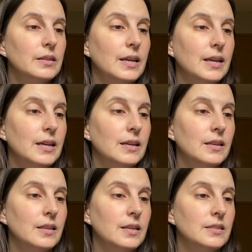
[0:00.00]

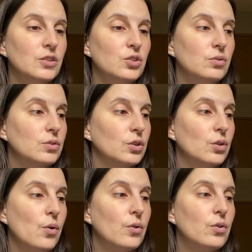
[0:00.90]
linking these issues to
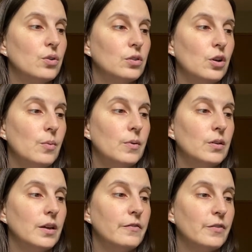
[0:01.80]
local,
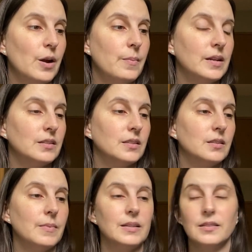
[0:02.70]
global
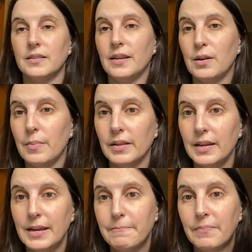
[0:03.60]
environmentalism and
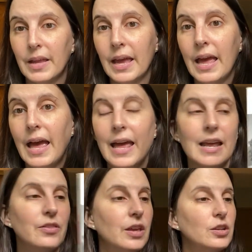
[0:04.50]
sustainability. And
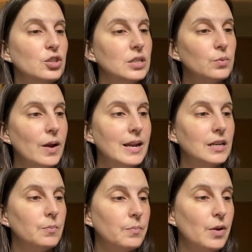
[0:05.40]
I think she's
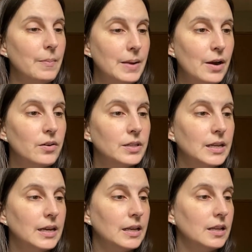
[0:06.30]
writing
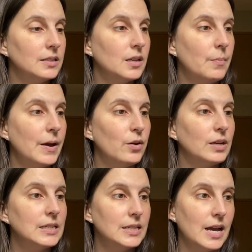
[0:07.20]
primarily in this about
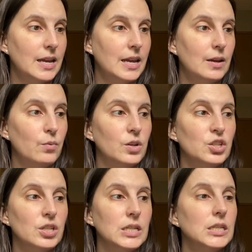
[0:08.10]
Kentucky,
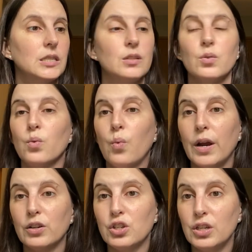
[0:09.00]
which is
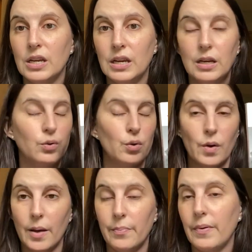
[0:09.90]
where she grew
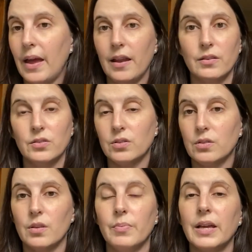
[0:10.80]
up and
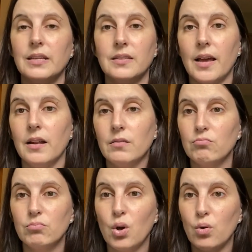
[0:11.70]
the place that
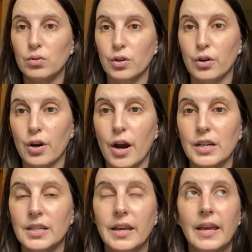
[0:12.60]
holds her
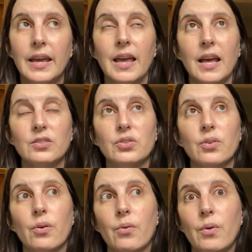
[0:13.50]
heart. And
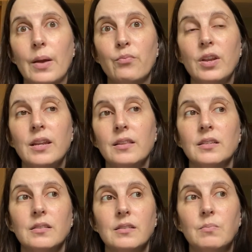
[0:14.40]
so I'm reading
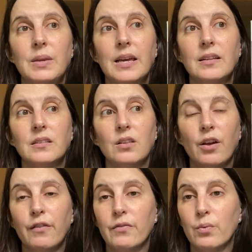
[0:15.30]
this because a
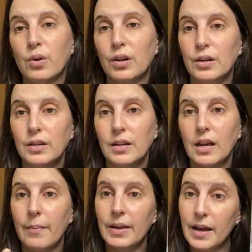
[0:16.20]
lot of the work
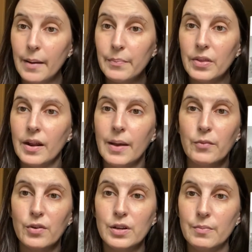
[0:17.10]
coming up that I'm
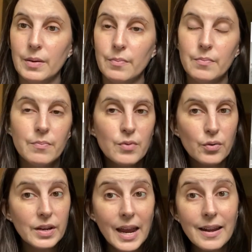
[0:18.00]
going to be
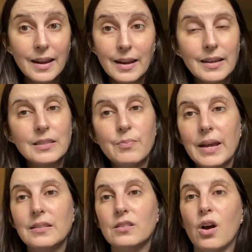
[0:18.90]
creating is
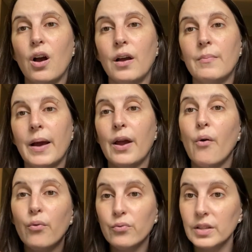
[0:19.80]
based on my
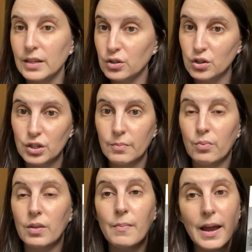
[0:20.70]
own relationship
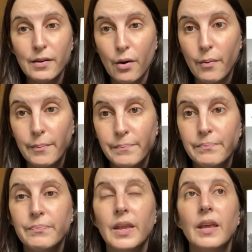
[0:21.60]
with my home,
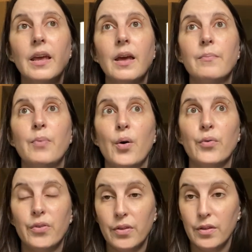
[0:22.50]

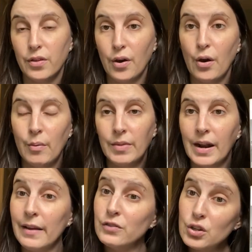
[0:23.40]
both the home that
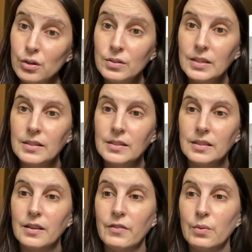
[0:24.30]
I've chosen to
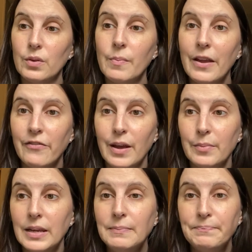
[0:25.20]
live in with my
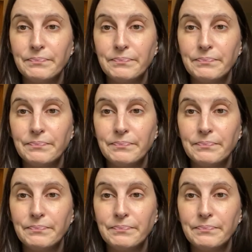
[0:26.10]
family